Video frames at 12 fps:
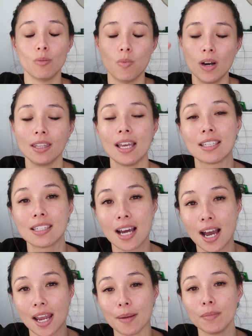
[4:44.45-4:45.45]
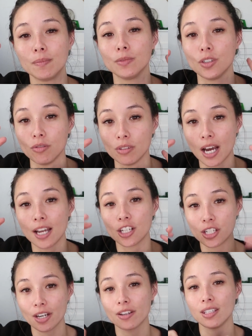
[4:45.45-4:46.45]
one last time, do not
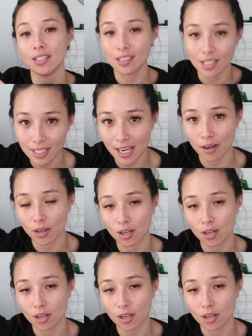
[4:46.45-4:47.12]
share these discount